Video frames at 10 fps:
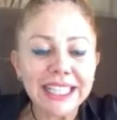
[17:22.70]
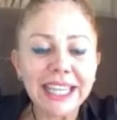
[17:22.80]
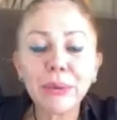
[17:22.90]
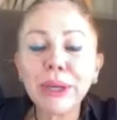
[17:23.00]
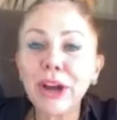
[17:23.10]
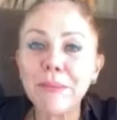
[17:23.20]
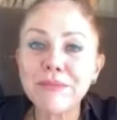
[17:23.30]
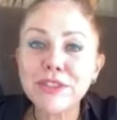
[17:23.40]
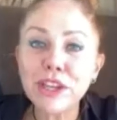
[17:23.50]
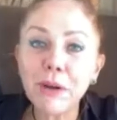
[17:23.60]
here we go.
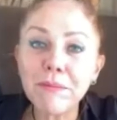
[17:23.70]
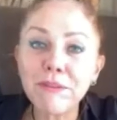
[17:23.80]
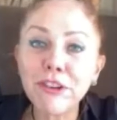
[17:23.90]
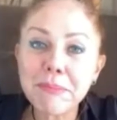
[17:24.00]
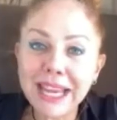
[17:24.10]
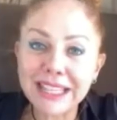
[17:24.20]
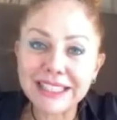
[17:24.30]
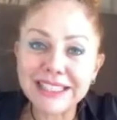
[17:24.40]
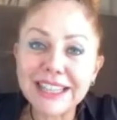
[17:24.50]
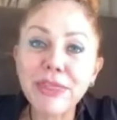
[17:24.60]
So for
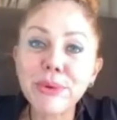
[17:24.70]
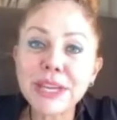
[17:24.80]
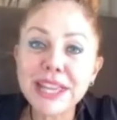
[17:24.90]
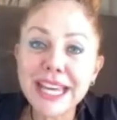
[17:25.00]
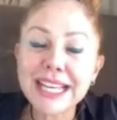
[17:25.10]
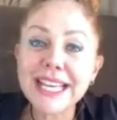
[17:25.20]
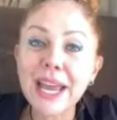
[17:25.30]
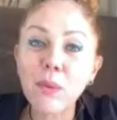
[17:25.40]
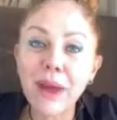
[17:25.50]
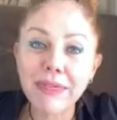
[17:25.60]
men, the three things
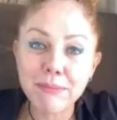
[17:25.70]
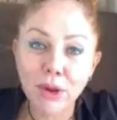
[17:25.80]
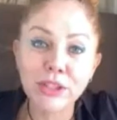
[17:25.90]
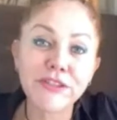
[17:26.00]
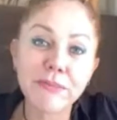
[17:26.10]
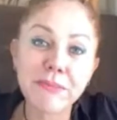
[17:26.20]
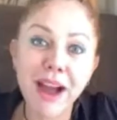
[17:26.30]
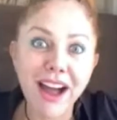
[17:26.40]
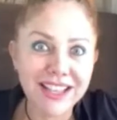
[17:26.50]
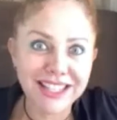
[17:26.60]
they want the most from
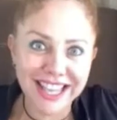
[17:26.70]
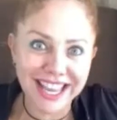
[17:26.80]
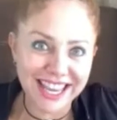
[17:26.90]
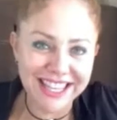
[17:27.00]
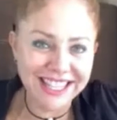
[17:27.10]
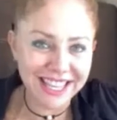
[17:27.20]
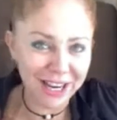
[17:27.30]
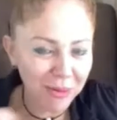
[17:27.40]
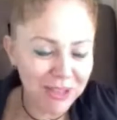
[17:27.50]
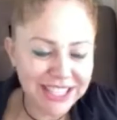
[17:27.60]
us, ladies. I
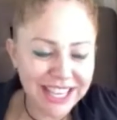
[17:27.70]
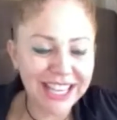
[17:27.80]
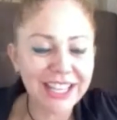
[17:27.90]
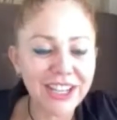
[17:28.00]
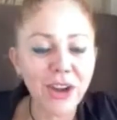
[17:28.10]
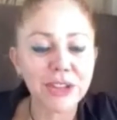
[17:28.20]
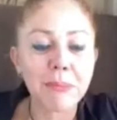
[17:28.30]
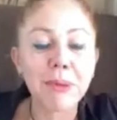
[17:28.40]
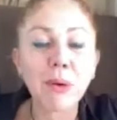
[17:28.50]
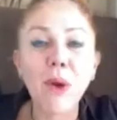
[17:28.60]
hope you're taking note.
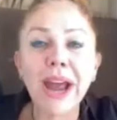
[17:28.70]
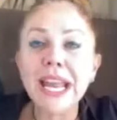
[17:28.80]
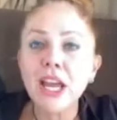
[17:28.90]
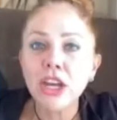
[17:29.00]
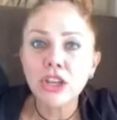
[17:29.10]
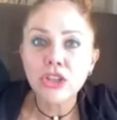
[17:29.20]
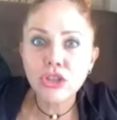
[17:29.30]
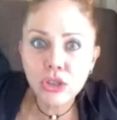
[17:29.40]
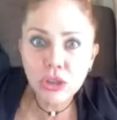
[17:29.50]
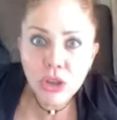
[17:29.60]
Number one,
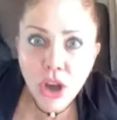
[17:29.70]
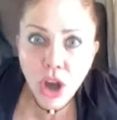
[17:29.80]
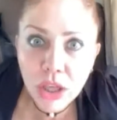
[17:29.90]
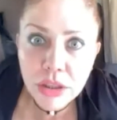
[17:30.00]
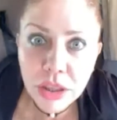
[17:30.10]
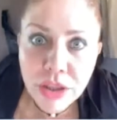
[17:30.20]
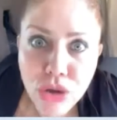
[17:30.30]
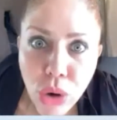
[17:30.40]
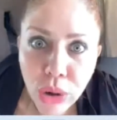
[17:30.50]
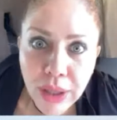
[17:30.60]
do not
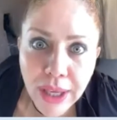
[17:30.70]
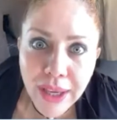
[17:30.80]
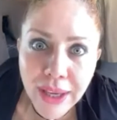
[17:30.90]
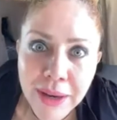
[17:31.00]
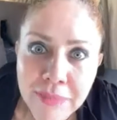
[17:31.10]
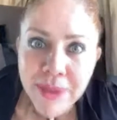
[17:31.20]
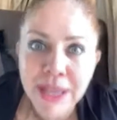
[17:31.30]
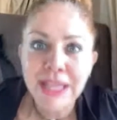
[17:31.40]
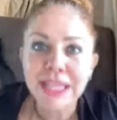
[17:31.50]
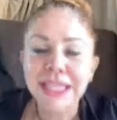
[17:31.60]
control him.
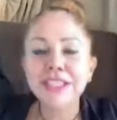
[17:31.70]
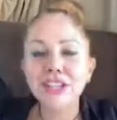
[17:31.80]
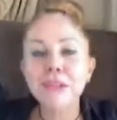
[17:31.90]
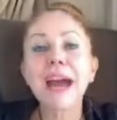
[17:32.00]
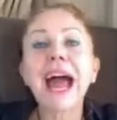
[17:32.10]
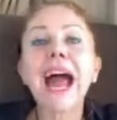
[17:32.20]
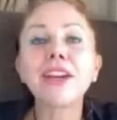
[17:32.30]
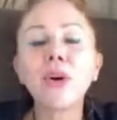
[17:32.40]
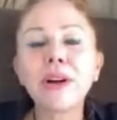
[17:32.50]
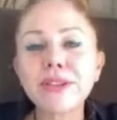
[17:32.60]
It doesn't matter.
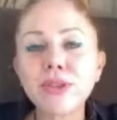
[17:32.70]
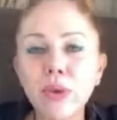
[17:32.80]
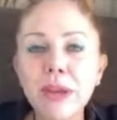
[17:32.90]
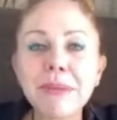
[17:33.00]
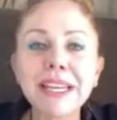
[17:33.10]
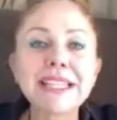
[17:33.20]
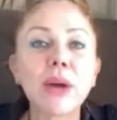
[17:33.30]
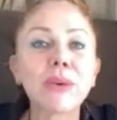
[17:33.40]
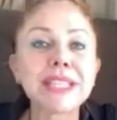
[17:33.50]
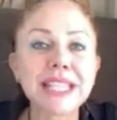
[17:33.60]
I know as women, it's
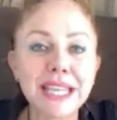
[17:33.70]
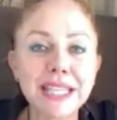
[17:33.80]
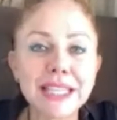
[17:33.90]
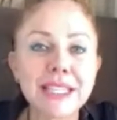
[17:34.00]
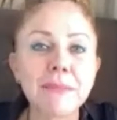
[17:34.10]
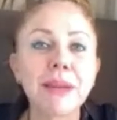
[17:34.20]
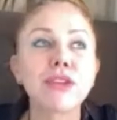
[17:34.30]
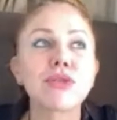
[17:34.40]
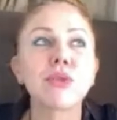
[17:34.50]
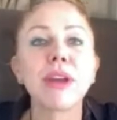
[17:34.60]
our tendency
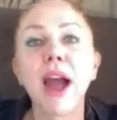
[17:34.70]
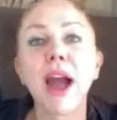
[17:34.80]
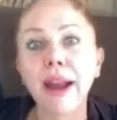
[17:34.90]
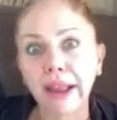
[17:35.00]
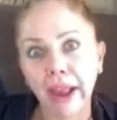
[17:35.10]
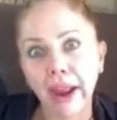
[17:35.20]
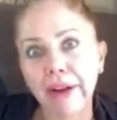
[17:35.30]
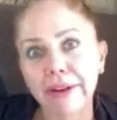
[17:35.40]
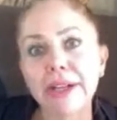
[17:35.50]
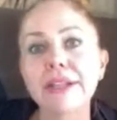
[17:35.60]
because we are
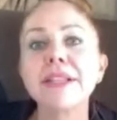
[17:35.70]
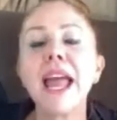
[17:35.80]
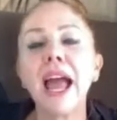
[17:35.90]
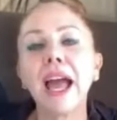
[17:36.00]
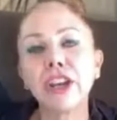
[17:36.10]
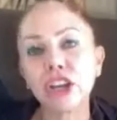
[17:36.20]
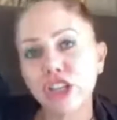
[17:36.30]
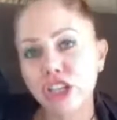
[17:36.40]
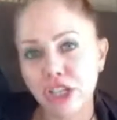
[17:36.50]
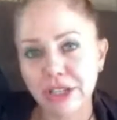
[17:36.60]
carers and
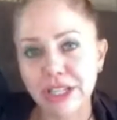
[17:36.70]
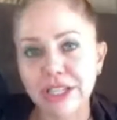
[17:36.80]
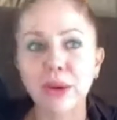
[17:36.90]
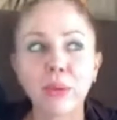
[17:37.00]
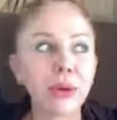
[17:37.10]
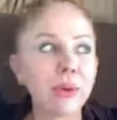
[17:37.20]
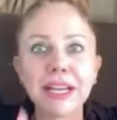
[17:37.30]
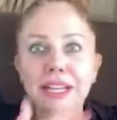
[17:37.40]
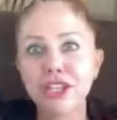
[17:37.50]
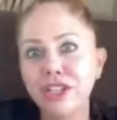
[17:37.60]
nurturers, and we
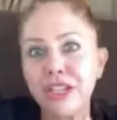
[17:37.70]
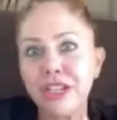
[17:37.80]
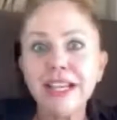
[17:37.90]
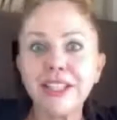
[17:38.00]
want to just,